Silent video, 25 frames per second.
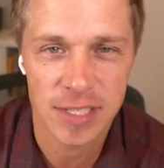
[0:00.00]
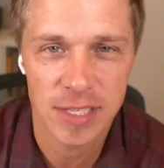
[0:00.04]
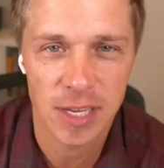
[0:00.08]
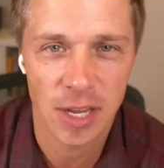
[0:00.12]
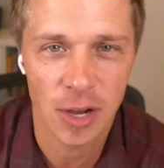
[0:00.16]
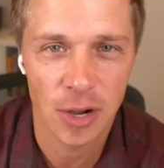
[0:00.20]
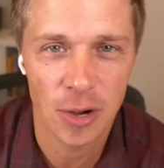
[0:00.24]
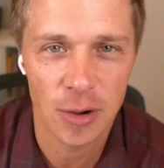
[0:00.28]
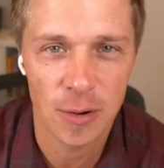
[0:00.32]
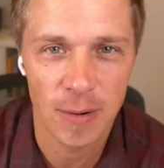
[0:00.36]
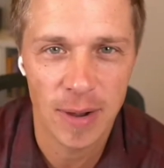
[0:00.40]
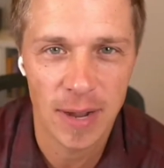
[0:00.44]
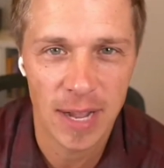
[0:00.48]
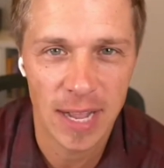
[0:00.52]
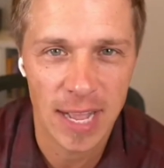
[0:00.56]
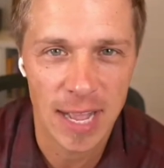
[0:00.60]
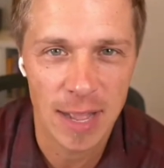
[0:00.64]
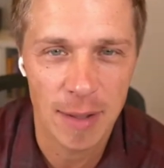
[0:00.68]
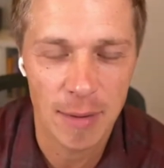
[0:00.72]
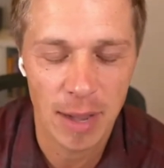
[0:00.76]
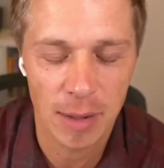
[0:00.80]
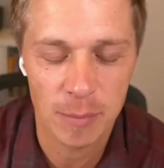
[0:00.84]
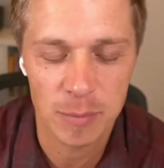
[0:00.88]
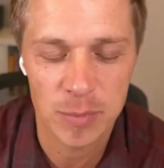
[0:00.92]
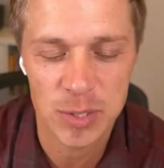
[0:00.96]
And so
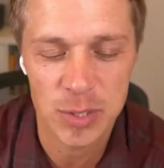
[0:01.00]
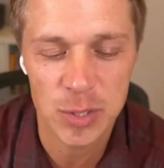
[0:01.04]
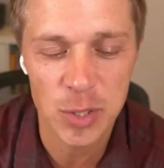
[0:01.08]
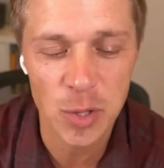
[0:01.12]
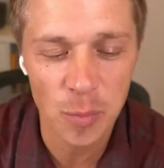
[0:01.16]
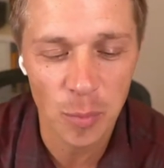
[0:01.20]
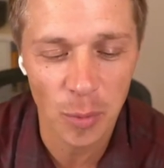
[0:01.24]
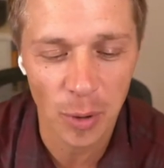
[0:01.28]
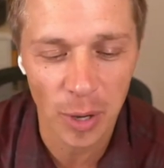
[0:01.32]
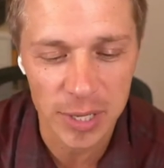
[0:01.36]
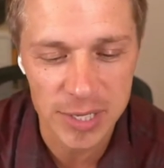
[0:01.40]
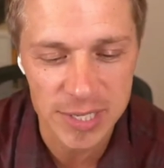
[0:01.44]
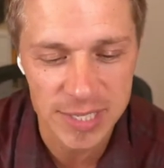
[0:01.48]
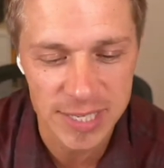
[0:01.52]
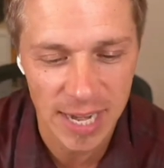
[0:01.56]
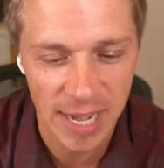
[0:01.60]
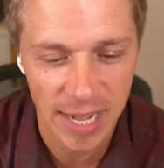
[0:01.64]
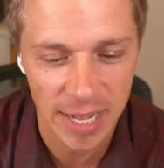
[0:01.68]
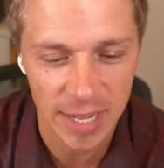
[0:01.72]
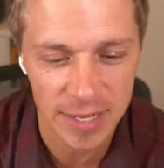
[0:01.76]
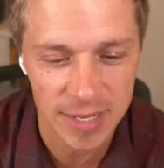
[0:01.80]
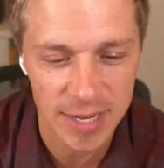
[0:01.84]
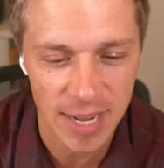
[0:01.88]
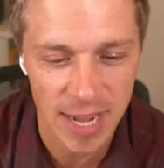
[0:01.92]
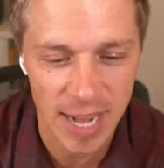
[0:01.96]
uh, I'm super
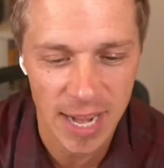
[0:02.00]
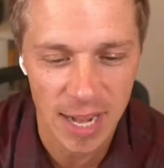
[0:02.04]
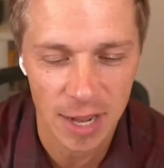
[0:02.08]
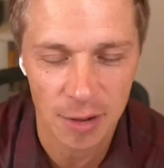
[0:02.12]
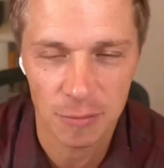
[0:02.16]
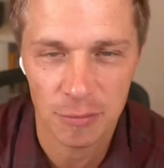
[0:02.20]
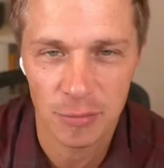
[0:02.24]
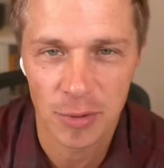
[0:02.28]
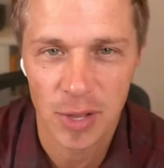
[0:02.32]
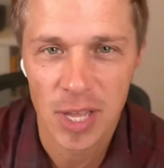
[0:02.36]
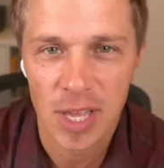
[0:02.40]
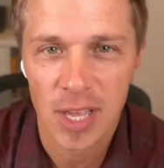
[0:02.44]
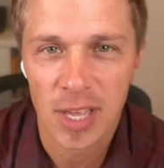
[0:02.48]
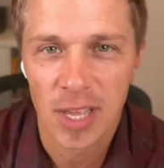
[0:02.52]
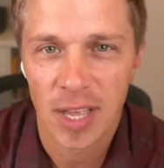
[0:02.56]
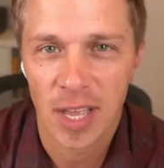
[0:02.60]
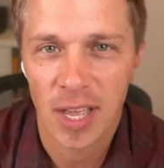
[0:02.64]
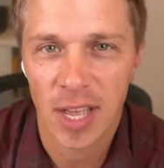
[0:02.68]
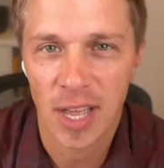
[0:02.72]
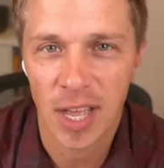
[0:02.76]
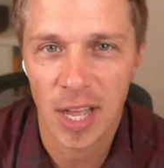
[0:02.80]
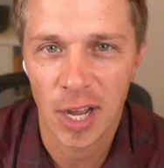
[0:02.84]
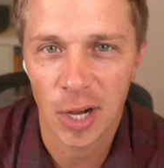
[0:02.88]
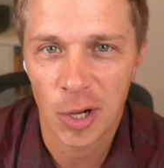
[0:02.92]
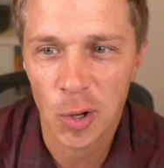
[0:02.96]
excited to have
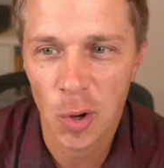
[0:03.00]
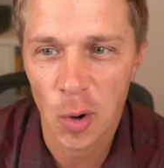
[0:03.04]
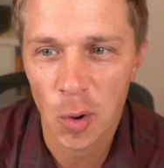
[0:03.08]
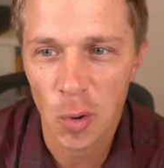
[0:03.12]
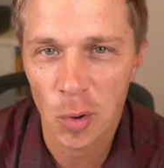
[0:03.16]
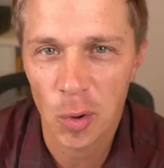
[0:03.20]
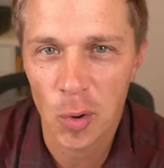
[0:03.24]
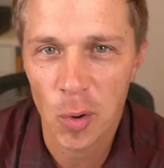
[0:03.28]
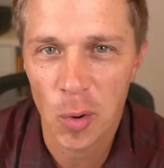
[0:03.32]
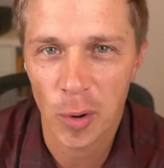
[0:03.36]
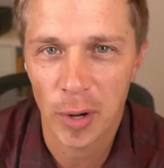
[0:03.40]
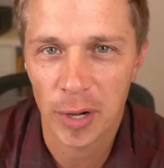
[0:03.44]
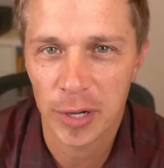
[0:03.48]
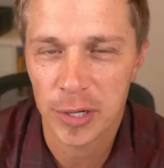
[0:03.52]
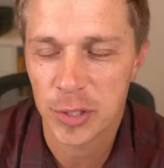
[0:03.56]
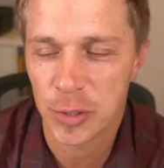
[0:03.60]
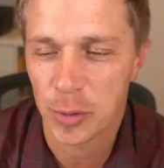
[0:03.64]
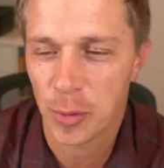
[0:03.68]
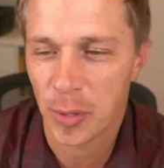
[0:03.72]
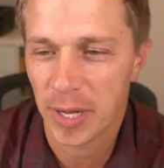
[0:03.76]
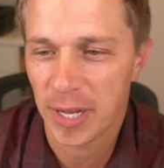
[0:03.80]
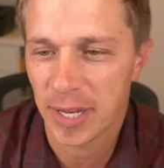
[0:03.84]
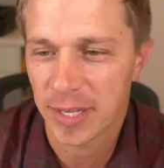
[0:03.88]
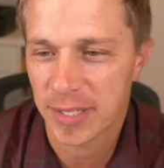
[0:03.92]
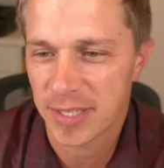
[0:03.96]
uh, Cole
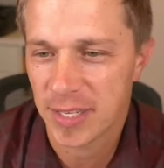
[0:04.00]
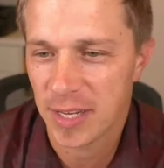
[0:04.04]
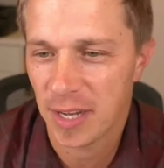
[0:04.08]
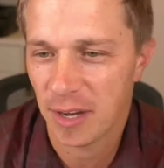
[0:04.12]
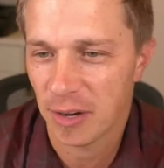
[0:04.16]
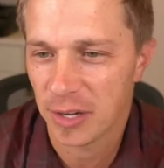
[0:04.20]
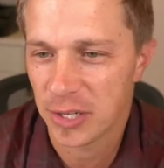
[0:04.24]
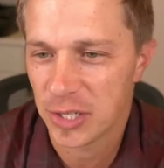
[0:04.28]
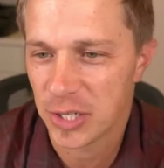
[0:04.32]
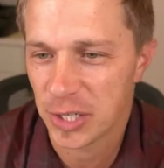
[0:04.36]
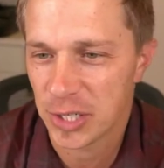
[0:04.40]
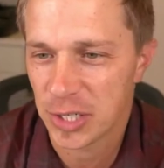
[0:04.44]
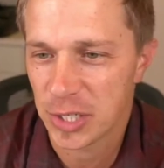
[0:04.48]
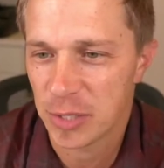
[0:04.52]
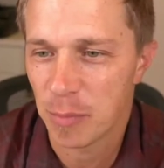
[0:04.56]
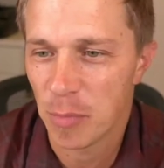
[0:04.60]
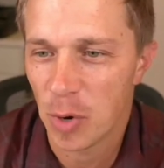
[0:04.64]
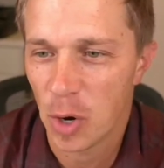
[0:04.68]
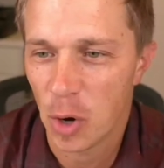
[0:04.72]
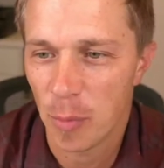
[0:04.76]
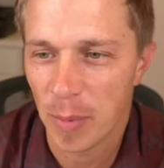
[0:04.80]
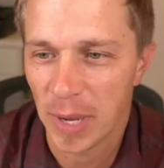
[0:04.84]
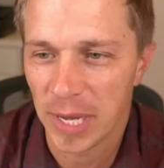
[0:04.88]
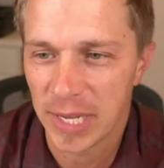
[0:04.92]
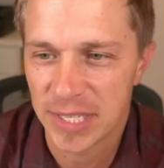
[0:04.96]
Gordon joining us here in
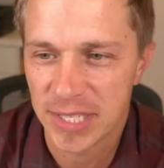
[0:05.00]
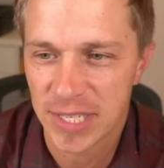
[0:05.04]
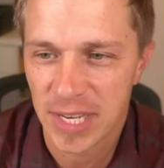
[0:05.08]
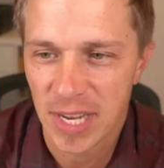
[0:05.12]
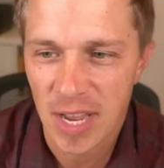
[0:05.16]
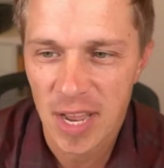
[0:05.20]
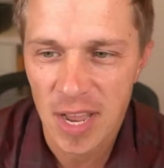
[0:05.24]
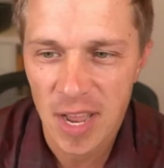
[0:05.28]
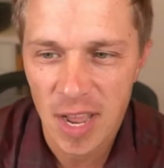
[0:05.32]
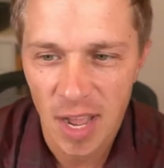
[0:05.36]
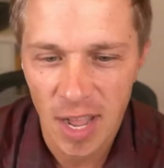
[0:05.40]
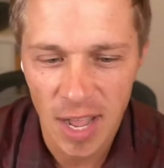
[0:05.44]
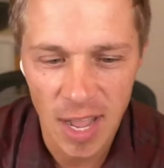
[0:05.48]
just a moment.